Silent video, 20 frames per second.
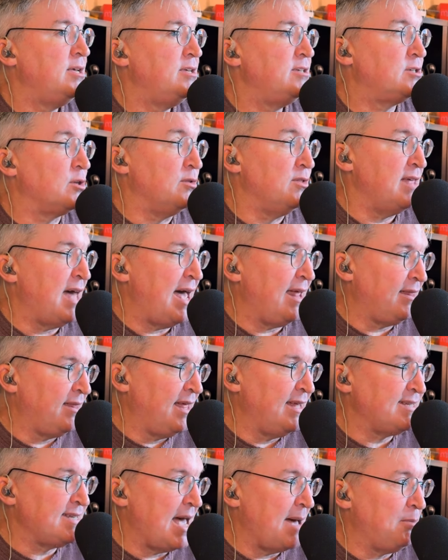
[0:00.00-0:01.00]
So that
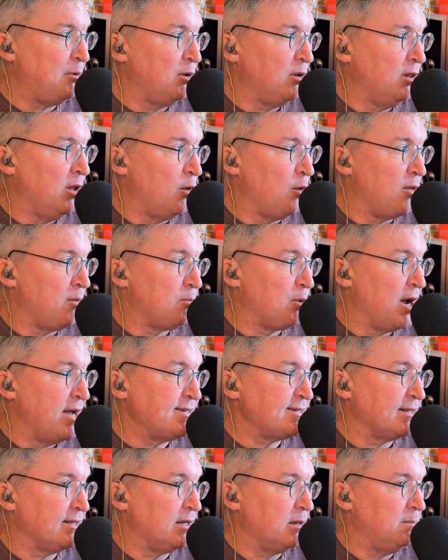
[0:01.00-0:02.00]
lets Apple lower the
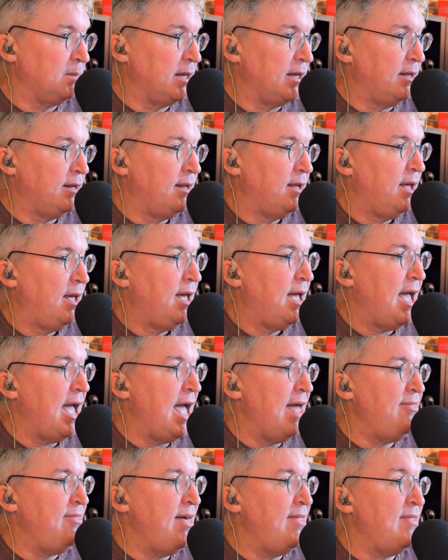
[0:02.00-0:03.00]
price a little bit.
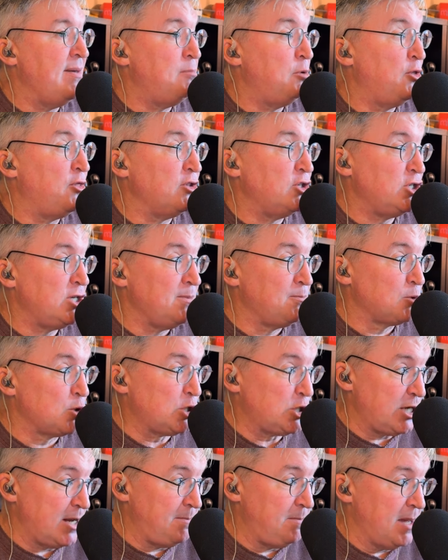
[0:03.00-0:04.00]
And then they put the cheaper
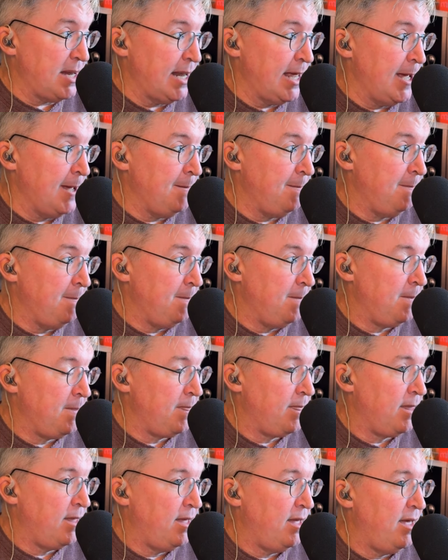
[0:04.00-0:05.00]
chip in it
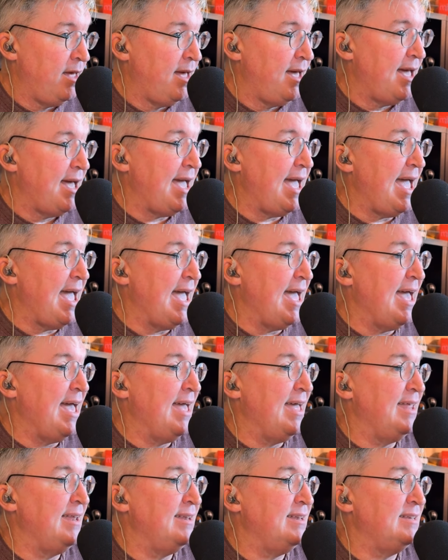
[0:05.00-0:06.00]

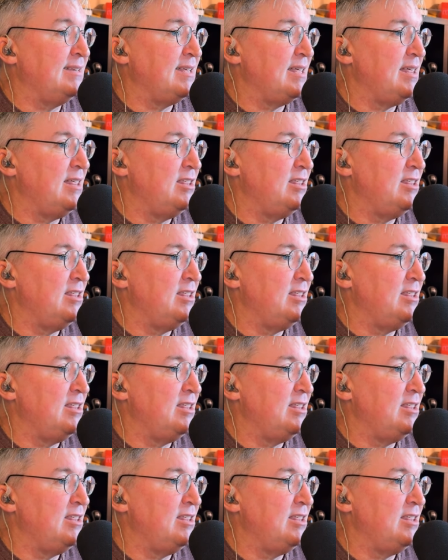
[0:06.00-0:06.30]
and